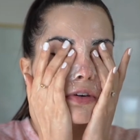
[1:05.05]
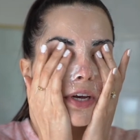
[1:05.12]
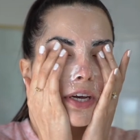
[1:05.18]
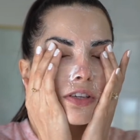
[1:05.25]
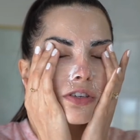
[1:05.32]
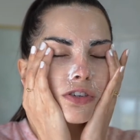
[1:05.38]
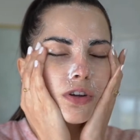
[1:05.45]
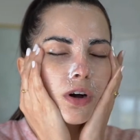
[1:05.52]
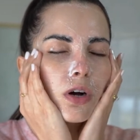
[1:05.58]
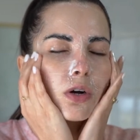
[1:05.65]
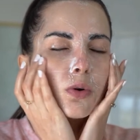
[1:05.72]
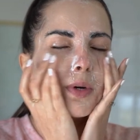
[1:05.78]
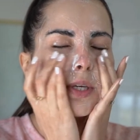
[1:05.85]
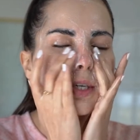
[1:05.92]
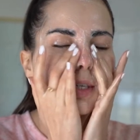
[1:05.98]
It's not
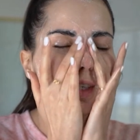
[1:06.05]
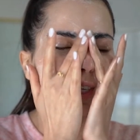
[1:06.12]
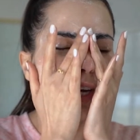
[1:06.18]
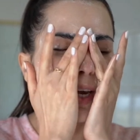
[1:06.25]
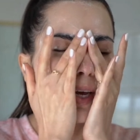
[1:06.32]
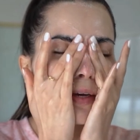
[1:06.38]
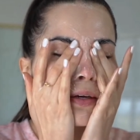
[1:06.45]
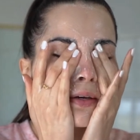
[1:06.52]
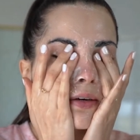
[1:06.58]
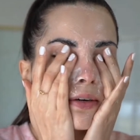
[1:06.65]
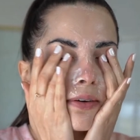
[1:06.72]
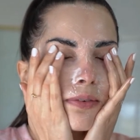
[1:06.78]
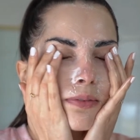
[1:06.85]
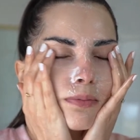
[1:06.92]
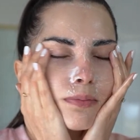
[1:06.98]
going to sting.
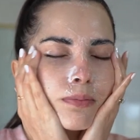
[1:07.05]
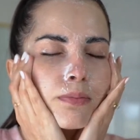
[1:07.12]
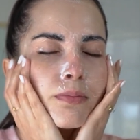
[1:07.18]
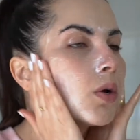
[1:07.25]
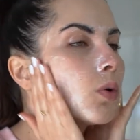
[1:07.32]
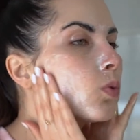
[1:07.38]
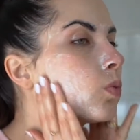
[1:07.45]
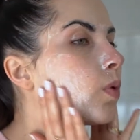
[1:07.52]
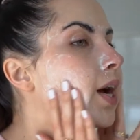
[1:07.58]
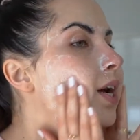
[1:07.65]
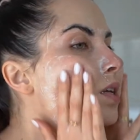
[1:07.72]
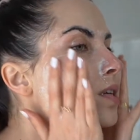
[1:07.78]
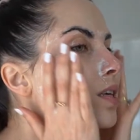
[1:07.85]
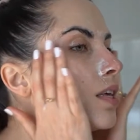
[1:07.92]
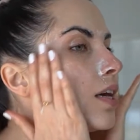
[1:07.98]
And
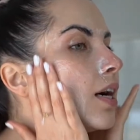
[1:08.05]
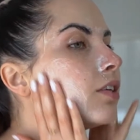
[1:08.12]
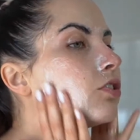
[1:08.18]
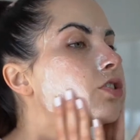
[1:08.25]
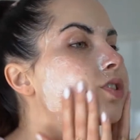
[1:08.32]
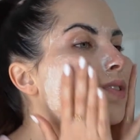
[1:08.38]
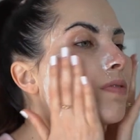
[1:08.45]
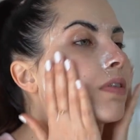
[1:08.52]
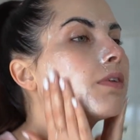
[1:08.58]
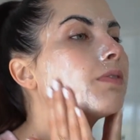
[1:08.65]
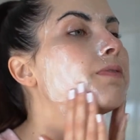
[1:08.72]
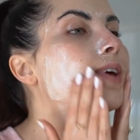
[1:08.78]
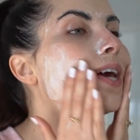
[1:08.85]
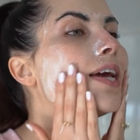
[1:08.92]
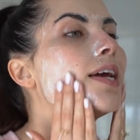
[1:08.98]
right to the edges of the
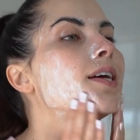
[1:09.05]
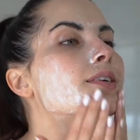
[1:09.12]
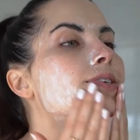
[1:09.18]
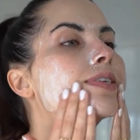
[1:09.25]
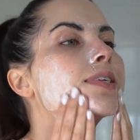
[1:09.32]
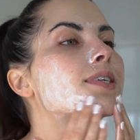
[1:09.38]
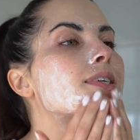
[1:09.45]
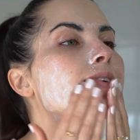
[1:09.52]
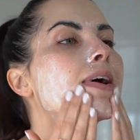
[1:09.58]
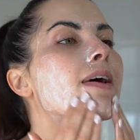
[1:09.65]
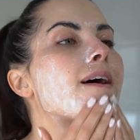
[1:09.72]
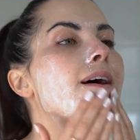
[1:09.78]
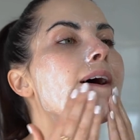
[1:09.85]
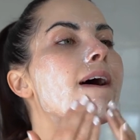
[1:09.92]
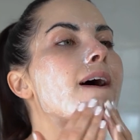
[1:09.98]
face,
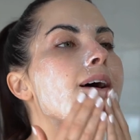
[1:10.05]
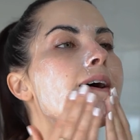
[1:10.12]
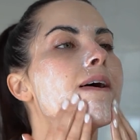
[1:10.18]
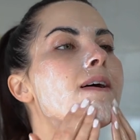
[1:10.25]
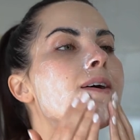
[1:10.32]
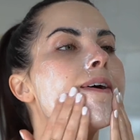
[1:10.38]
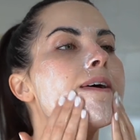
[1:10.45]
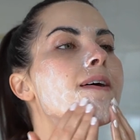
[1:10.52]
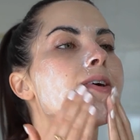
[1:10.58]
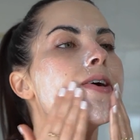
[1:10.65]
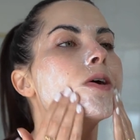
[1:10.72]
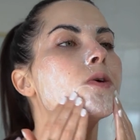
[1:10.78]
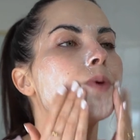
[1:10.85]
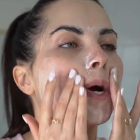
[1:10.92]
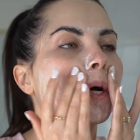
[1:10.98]

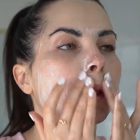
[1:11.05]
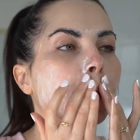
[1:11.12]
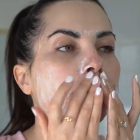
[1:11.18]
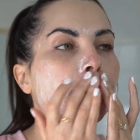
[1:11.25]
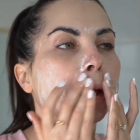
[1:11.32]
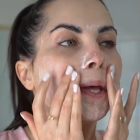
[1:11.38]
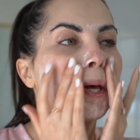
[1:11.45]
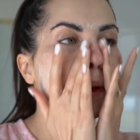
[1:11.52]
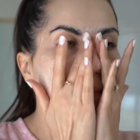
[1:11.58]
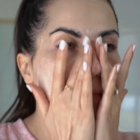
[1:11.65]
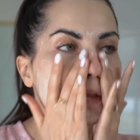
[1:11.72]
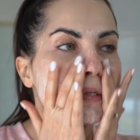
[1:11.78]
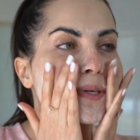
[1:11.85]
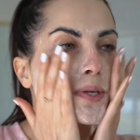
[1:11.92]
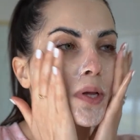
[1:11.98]
around the lips,
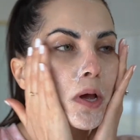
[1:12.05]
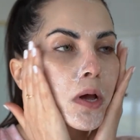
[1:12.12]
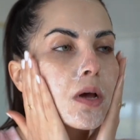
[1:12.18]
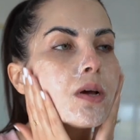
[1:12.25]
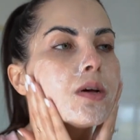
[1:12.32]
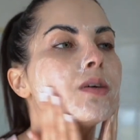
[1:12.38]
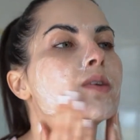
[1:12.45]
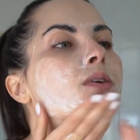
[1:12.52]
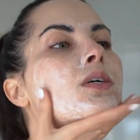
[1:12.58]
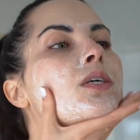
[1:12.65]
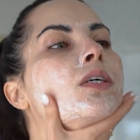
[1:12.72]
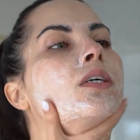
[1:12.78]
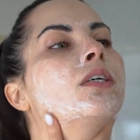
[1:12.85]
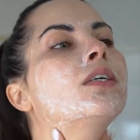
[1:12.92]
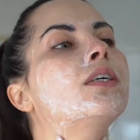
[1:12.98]

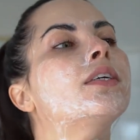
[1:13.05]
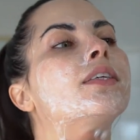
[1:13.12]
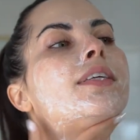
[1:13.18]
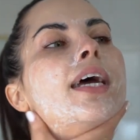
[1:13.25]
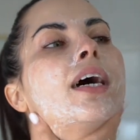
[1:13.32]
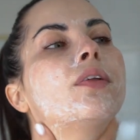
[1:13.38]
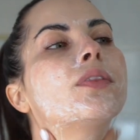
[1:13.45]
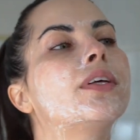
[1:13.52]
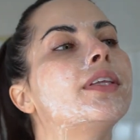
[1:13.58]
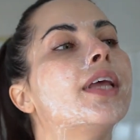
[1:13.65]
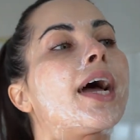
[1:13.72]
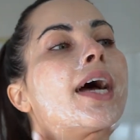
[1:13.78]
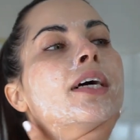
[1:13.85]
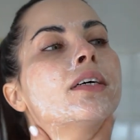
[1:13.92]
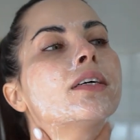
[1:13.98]
down the
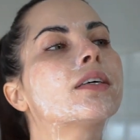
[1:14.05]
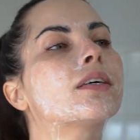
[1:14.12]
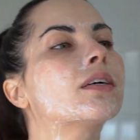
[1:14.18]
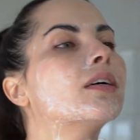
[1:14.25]
neck.